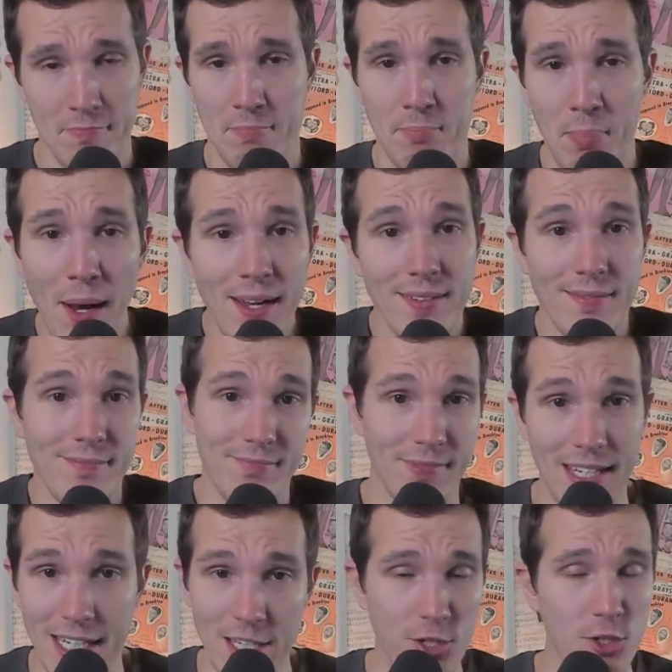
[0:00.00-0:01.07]
but
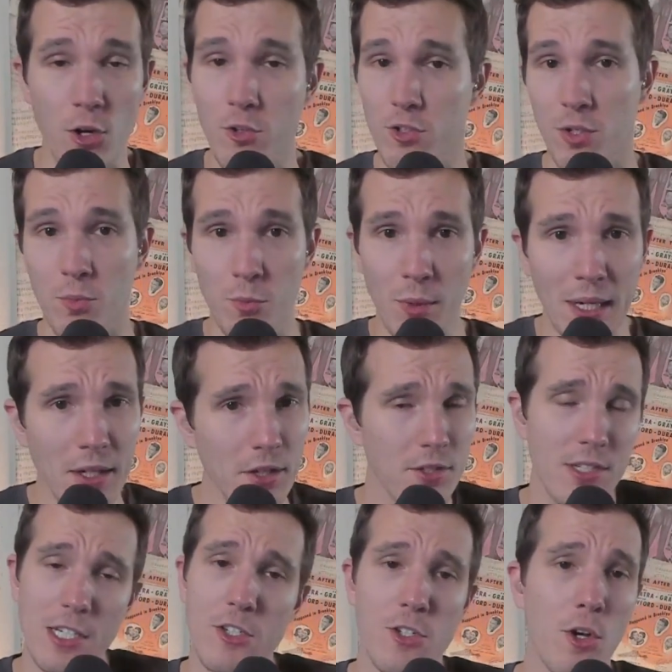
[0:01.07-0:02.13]
he showed some wheels.
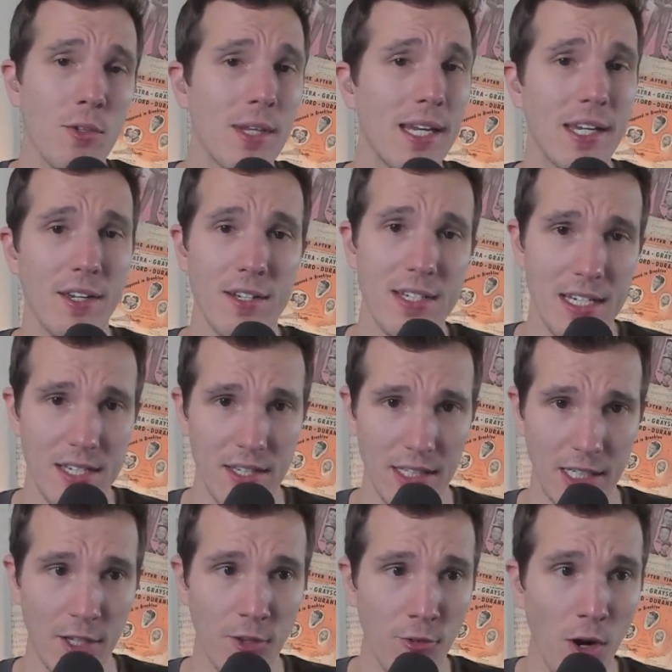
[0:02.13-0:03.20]
He showed that he could
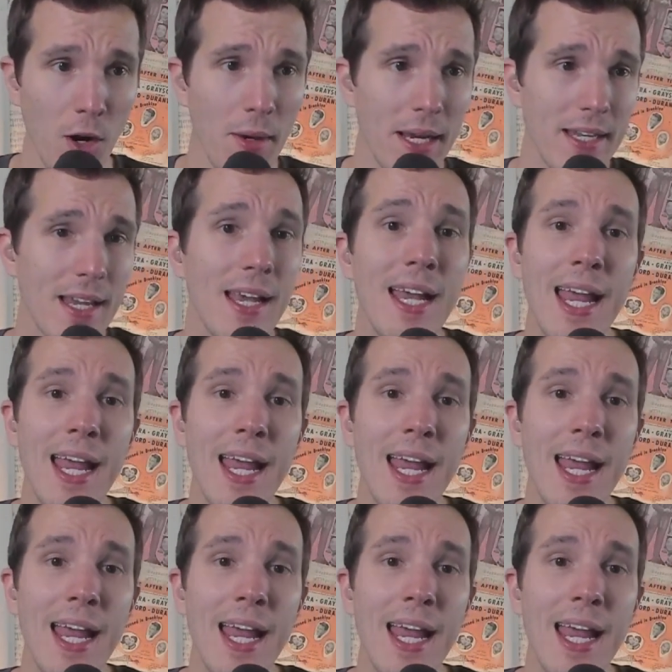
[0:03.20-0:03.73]
decently throw it.